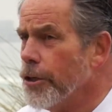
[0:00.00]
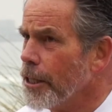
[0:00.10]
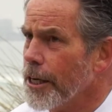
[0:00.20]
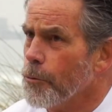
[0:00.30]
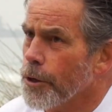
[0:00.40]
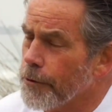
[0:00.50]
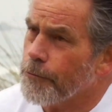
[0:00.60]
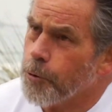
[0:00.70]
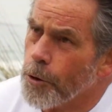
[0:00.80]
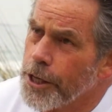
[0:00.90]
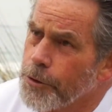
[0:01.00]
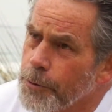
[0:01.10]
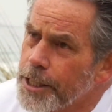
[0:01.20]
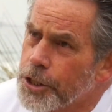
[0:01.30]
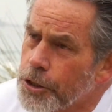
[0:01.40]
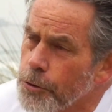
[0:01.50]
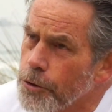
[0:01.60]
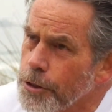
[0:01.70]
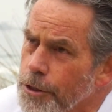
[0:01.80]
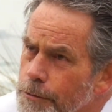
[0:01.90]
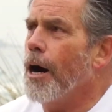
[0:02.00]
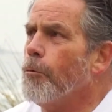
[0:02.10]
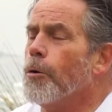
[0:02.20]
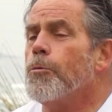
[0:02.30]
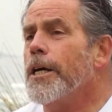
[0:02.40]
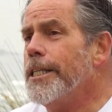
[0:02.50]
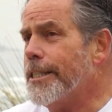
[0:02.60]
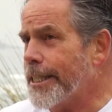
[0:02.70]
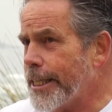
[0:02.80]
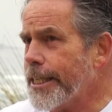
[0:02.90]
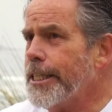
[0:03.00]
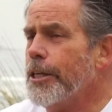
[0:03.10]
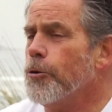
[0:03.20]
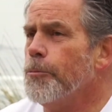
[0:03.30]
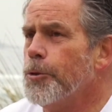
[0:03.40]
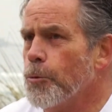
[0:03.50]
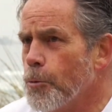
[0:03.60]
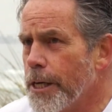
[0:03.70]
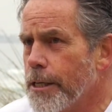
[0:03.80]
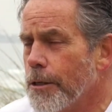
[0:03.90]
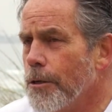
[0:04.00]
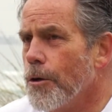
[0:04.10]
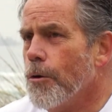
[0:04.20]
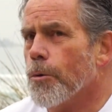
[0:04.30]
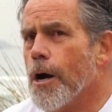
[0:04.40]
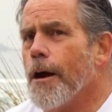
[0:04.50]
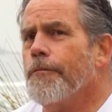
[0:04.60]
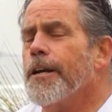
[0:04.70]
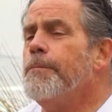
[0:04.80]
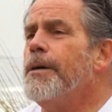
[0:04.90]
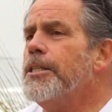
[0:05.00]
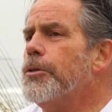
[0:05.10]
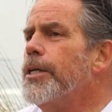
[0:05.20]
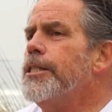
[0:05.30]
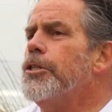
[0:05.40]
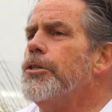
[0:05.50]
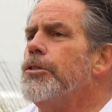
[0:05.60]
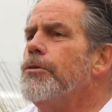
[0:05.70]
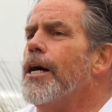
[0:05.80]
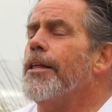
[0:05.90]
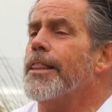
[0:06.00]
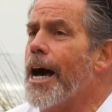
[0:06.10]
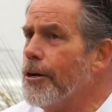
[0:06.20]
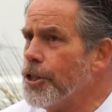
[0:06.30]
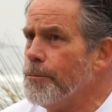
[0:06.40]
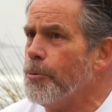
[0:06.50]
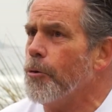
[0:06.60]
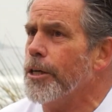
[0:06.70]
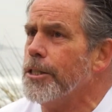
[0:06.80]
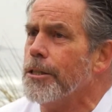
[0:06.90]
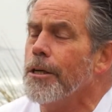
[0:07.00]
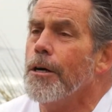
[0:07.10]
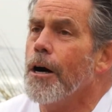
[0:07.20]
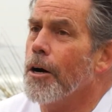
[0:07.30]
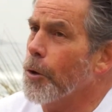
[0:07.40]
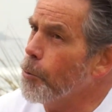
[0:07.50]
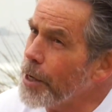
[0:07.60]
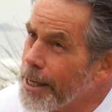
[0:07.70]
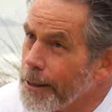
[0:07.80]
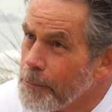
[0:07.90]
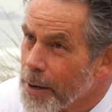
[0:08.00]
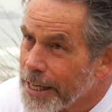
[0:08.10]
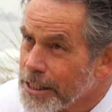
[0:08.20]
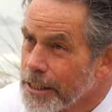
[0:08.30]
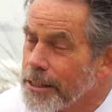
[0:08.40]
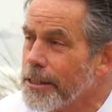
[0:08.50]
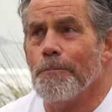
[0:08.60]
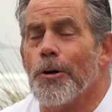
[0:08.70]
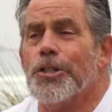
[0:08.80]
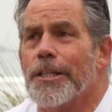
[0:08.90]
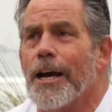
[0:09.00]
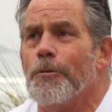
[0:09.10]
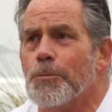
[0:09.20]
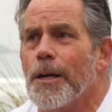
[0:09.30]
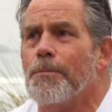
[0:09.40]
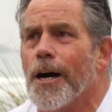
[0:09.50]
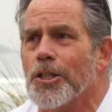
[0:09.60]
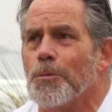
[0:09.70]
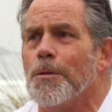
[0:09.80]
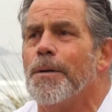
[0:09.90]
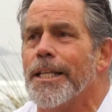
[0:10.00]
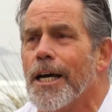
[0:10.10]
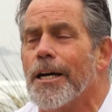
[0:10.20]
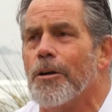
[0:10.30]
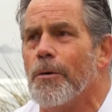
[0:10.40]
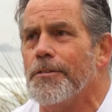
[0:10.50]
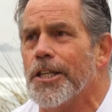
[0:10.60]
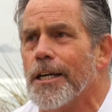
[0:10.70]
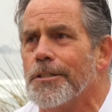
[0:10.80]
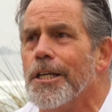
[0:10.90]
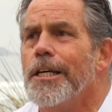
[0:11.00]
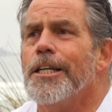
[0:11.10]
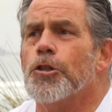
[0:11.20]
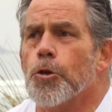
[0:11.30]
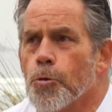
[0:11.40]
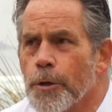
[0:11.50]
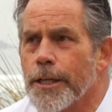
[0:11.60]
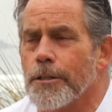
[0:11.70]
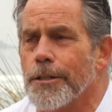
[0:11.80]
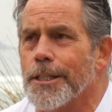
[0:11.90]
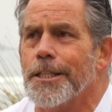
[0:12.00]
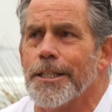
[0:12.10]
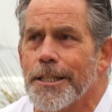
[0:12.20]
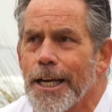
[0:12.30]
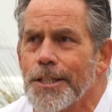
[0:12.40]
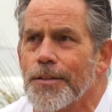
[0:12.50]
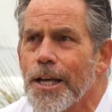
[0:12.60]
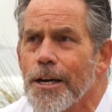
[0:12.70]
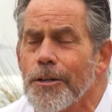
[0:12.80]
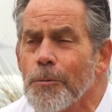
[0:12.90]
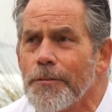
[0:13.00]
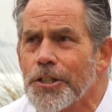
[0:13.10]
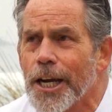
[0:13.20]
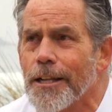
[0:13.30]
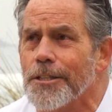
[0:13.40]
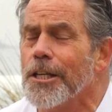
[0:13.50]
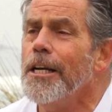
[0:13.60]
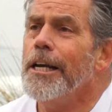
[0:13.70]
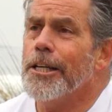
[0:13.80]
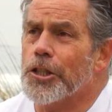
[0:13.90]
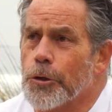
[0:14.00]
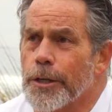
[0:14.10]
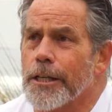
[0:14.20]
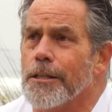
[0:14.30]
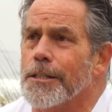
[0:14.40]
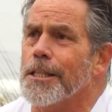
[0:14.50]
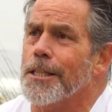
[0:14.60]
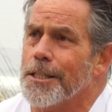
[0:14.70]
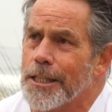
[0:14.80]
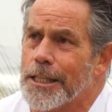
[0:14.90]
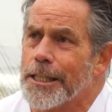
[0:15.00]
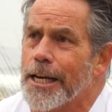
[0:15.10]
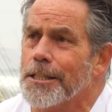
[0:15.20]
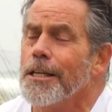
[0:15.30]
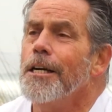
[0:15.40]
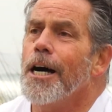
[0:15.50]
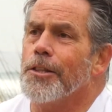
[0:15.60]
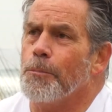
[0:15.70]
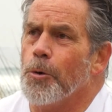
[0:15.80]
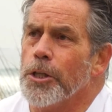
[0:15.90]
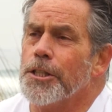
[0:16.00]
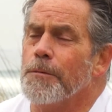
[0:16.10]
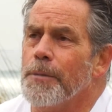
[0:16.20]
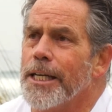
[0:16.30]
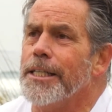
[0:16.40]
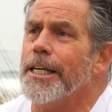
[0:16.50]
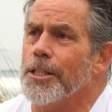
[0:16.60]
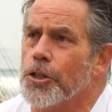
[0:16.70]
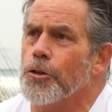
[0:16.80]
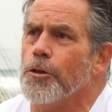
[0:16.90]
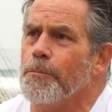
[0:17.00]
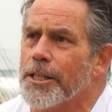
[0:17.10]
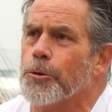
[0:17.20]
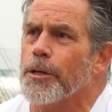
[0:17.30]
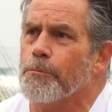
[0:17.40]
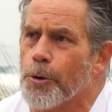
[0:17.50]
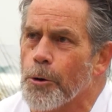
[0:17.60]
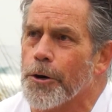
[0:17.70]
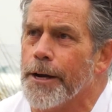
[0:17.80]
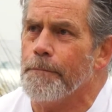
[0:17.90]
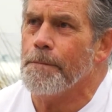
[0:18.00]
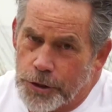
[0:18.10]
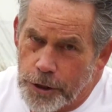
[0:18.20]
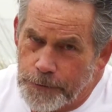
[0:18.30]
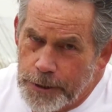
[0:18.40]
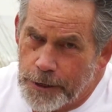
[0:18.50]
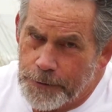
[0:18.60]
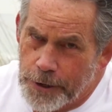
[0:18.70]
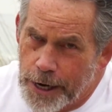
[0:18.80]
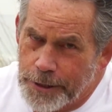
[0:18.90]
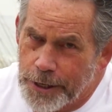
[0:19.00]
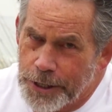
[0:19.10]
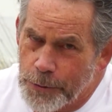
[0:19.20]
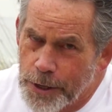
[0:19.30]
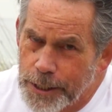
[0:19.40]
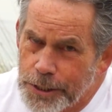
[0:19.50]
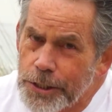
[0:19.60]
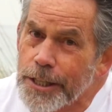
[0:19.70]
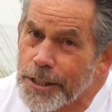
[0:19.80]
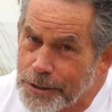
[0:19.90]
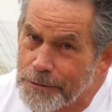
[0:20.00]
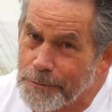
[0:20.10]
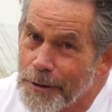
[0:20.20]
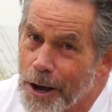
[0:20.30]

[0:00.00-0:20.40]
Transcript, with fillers: Currently, we're in 43 schools. Uh, we're running 60 groups a week. We're offering mentoring to 1,000 boys on a weekly basis. Most of that was made possible by the 100 Wave Challenge. It's critical. The success of the 100 Wave Challenge is critical to the success of the Boys to Men in School Mentoring Program. Surfers, if you're out there and you want to do this,